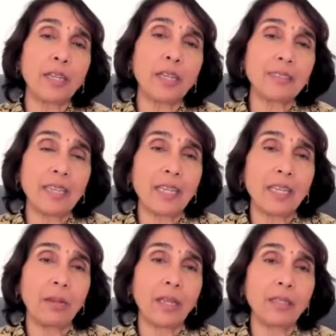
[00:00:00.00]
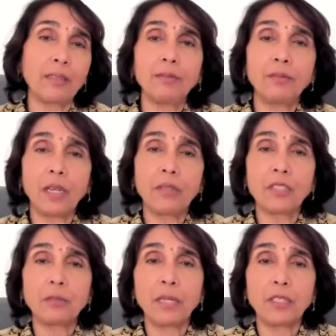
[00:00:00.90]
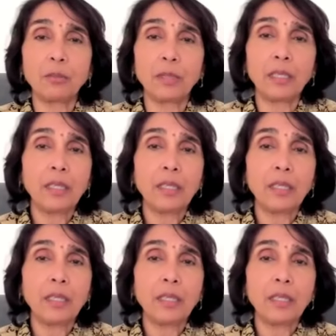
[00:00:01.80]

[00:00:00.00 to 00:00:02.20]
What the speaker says: anyway, whatever is meant to be.